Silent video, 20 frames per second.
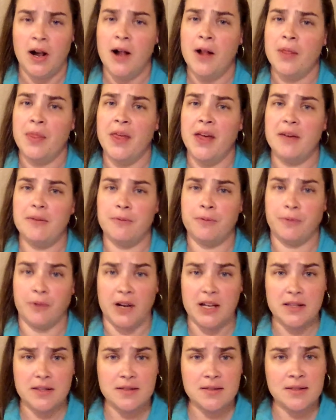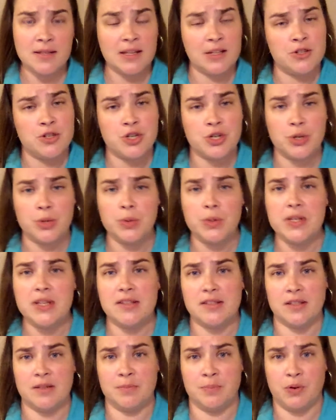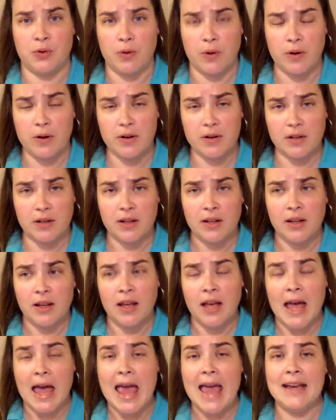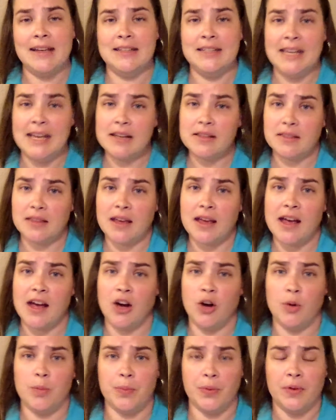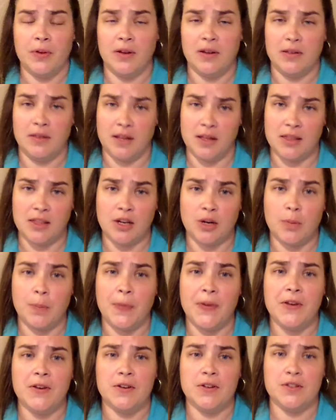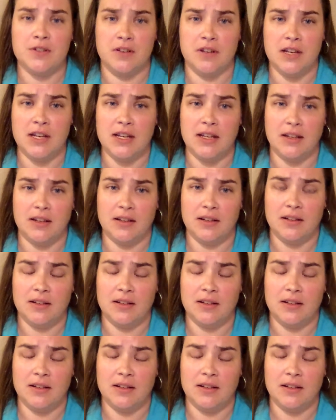that friends can truly support and get the help that their peers need.